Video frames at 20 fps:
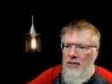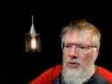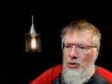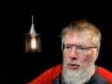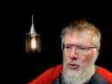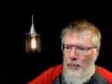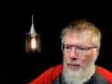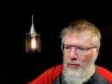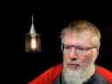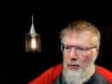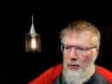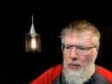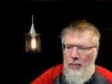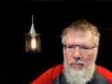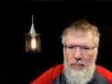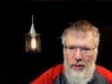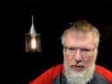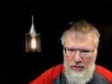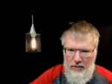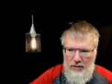to perform
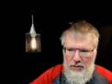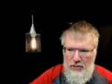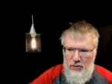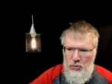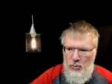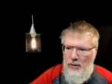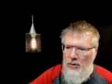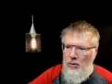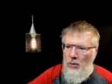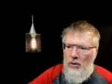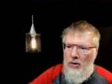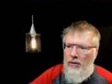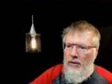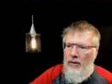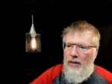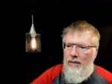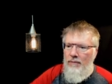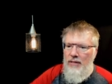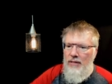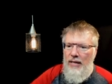miracles. We no longer
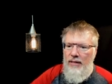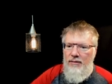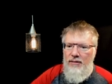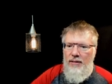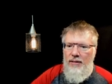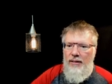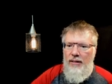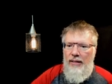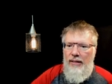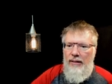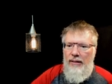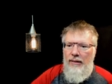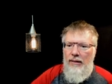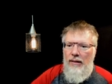have that today.